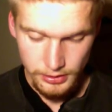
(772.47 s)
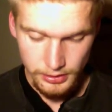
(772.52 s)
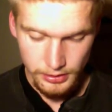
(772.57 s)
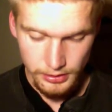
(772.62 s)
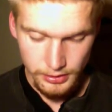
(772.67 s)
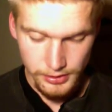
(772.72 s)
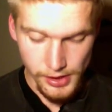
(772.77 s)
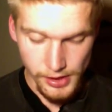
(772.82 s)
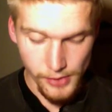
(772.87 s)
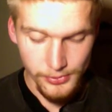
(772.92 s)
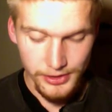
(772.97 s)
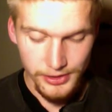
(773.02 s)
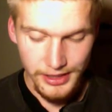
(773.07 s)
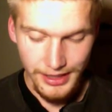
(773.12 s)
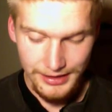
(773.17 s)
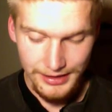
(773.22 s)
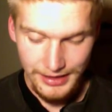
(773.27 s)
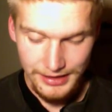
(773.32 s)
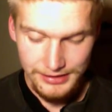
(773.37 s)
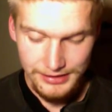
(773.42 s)
No one
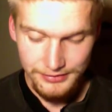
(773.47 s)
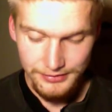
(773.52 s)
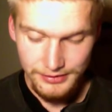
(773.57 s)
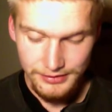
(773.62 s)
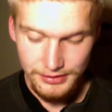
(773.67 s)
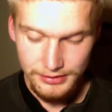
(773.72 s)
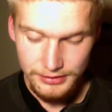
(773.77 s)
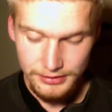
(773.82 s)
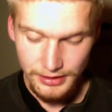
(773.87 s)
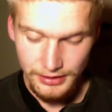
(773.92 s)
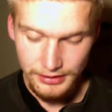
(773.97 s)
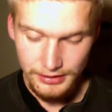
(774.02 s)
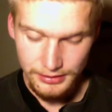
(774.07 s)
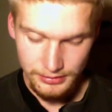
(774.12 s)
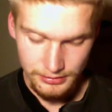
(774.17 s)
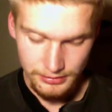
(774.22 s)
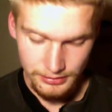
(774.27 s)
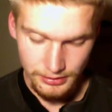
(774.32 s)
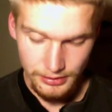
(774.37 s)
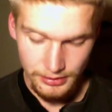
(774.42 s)
had anything
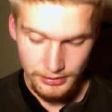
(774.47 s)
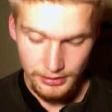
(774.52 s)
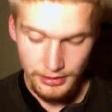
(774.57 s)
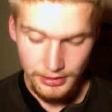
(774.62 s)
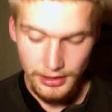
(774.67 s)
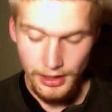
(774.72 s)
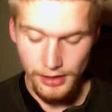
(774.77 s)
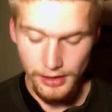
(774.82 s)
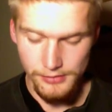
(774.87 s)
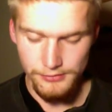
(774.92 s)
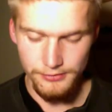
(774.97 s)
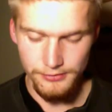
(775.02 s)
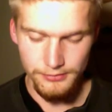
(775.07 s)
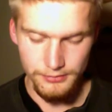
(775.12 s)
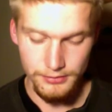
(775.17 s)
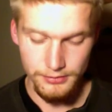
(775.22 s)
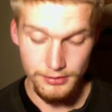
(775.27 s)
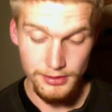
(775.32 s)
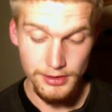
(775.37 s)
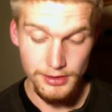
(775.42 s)
like enough.
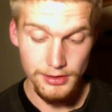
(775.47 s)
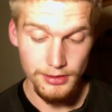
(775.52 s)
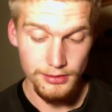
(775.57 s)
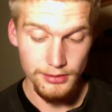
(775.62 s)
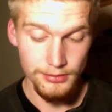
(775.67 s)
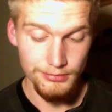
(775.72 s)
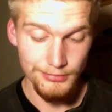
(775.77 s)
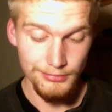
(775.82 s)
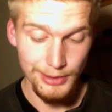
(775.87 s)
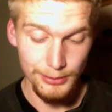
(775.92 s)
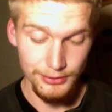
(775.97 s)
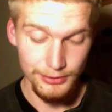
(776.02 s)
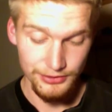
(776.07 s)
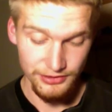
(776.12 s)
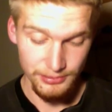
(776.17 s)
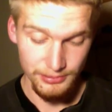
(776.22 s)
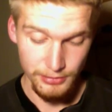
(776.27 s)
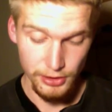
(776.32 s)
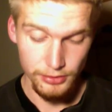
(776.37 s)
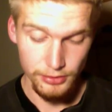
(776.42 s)
No one
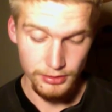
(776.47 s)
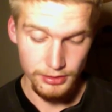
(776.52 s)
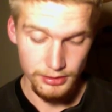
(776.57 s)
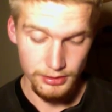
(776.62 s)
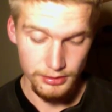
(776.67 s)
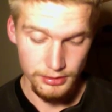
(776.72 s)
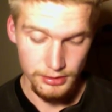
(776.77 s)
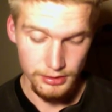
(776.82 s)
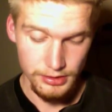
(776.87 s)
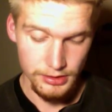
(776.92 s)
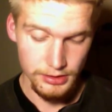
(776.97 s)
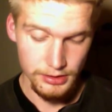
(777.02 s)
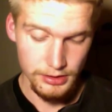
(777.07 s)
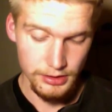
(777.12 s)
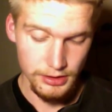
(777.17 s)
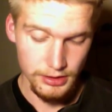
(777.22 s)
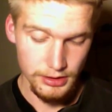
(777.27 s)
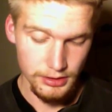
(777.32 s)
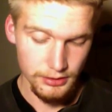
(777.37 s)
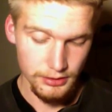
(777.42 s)
spoke.
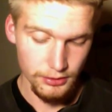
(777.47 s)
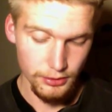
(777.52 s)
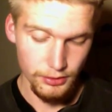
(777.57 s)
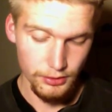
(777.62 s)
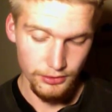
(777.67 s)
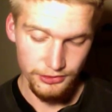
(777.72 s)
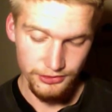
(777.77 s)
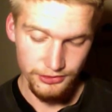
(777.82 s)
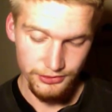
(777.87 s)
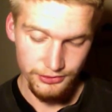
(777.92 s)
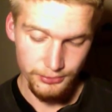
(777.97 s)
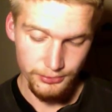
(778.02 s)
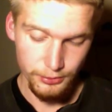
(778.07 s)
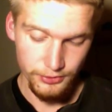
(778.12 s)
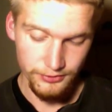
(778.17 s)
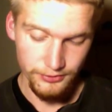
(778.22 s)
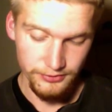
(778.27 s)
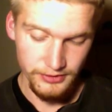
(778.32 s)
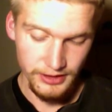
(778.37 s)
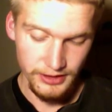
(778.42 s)
The horses were
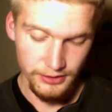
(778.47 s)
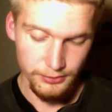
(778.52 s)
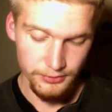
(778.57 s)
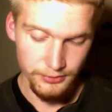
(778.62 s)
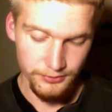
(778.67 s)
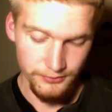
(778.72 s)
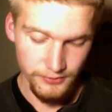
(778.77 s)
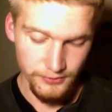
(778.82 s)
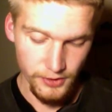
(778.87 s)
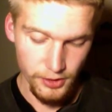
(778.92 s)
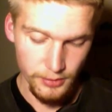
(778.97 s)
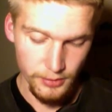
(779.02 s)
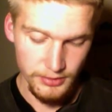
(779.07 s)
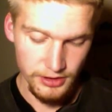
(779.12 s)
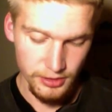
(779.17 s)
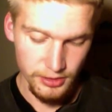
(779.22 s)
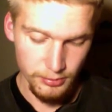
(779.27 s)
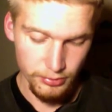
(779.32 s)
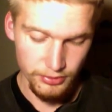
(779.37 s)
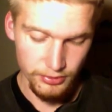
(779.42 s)
flecked with foam and
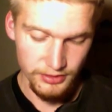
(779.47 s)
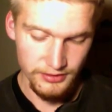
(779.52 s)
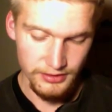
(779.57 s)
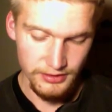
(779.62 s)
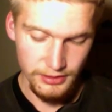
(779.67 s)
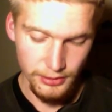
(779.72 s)
their breathing